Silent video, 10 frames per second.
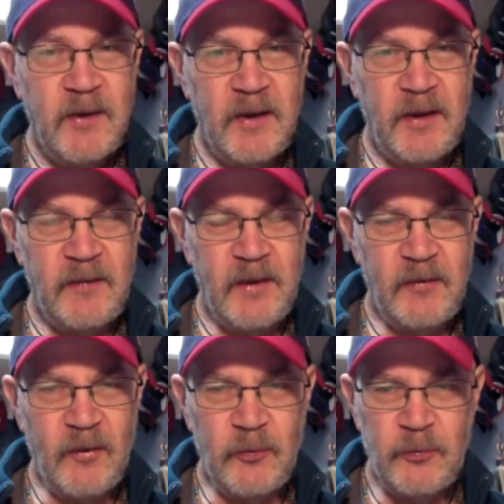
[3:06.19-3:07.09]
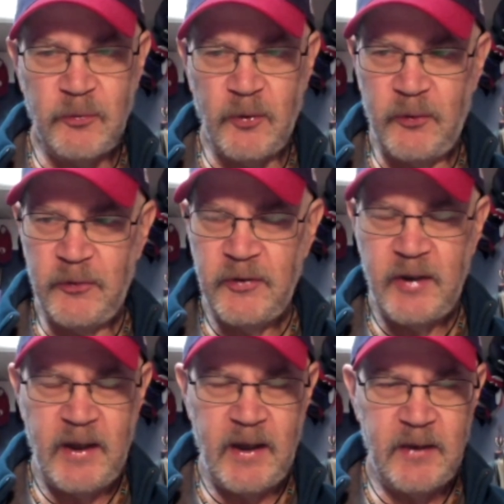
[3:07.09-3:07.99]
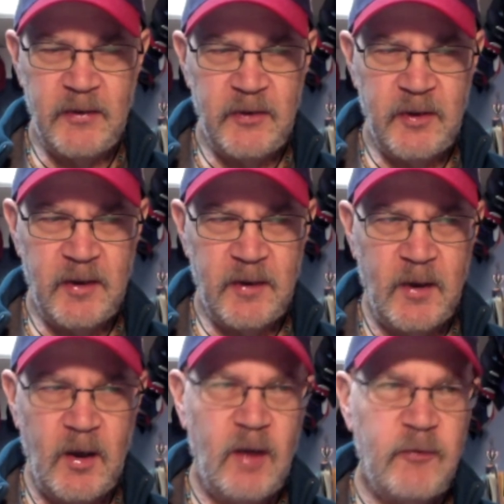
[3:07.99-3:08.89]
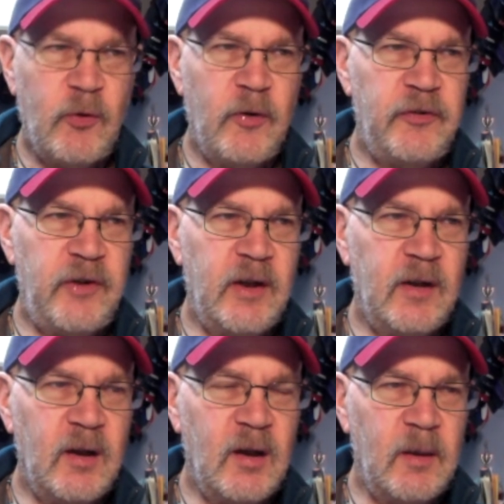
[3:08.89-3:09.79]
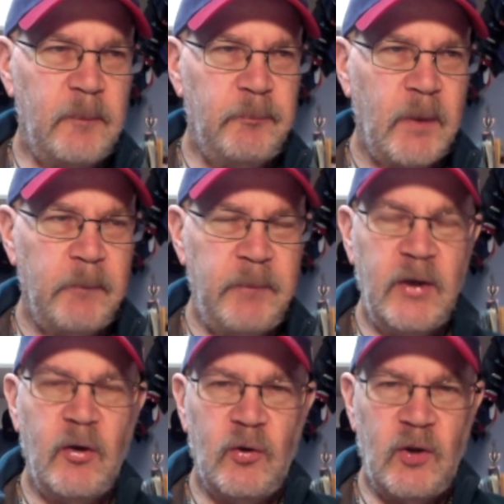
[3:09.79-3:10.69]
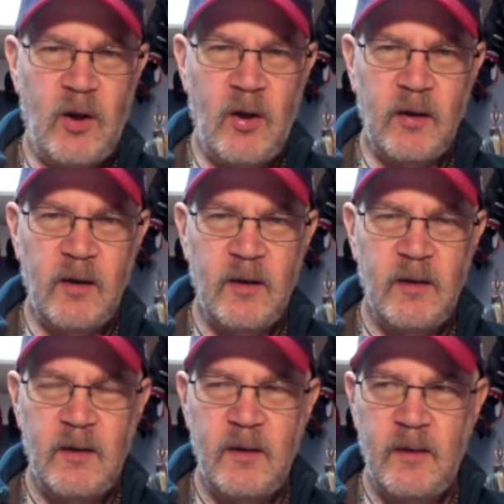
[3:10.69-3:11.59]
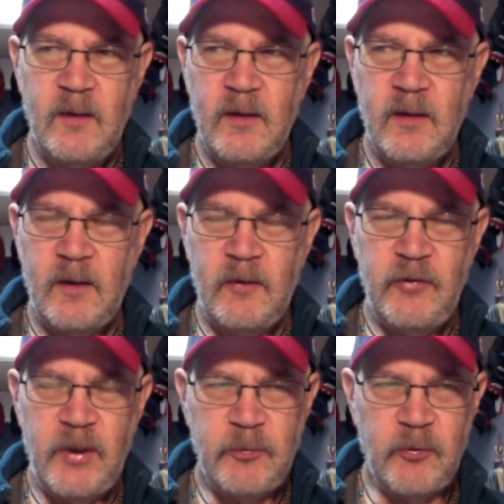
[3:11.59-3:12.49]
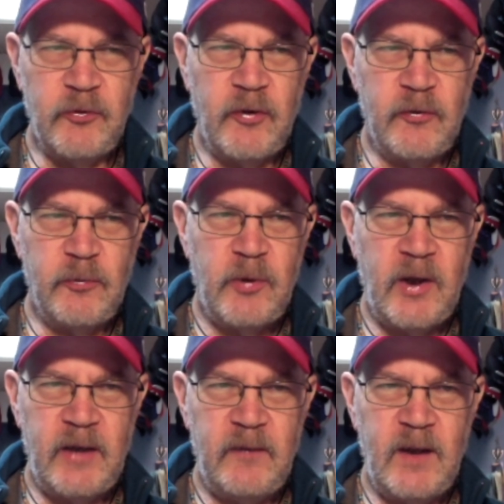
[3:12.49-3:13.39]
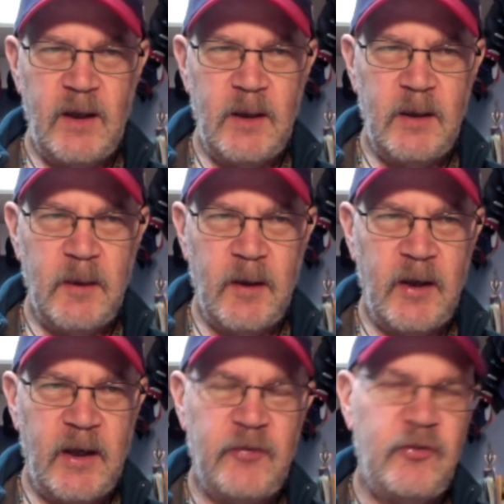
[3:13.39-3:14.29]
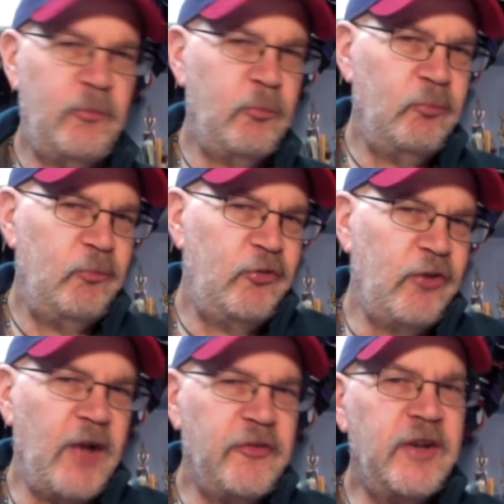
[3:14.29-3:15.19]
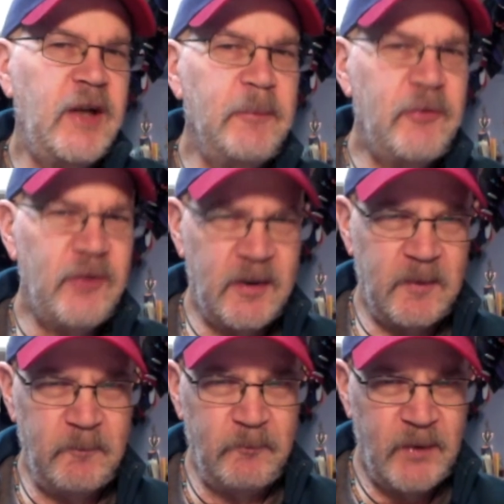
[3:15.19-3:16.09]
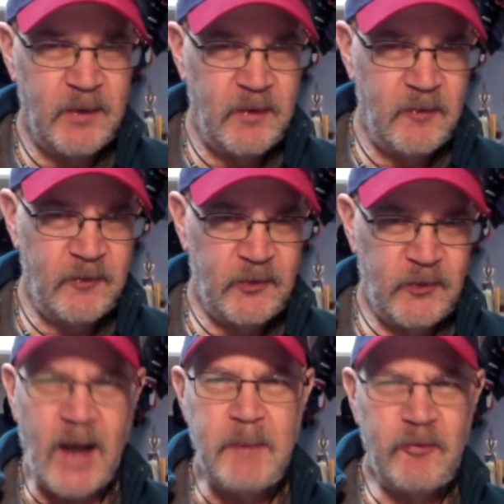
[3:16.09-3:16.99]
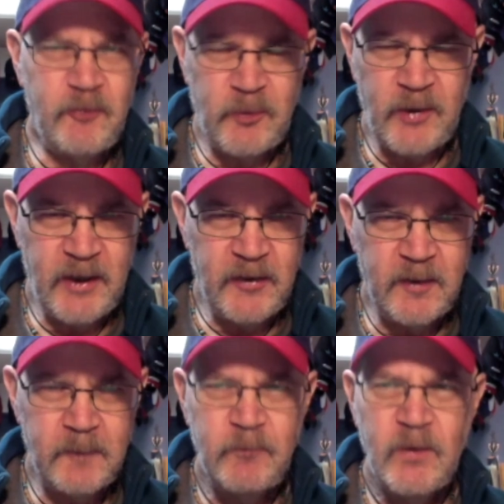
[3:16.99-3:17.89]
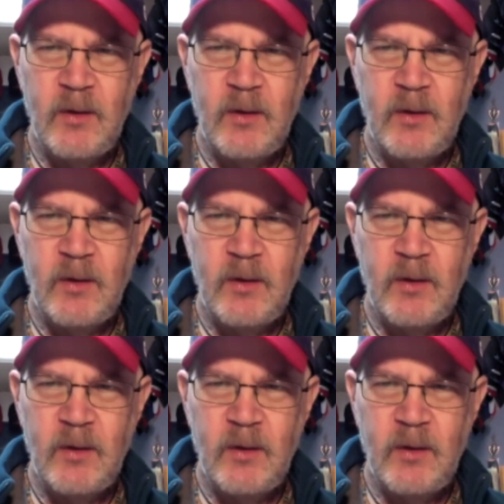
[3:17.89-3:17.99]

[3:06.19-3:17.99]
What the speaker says: in those roles. And of course, in Bingo Long, James Earl Jones played the I guess Josh Gibson type of player,